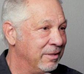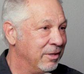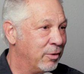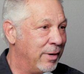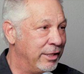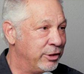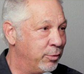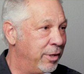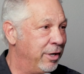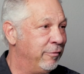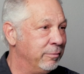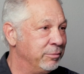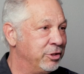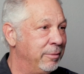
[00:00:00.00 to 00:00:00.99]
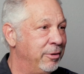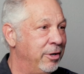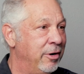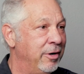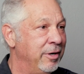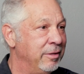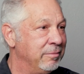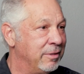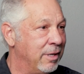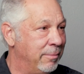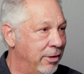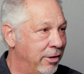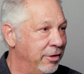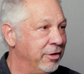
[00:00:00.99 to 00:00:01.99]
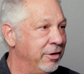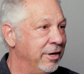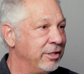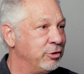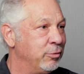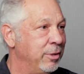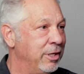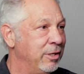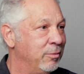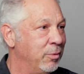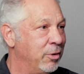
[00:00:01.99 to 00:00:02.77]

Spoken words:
graduated from seminary, got married the next week,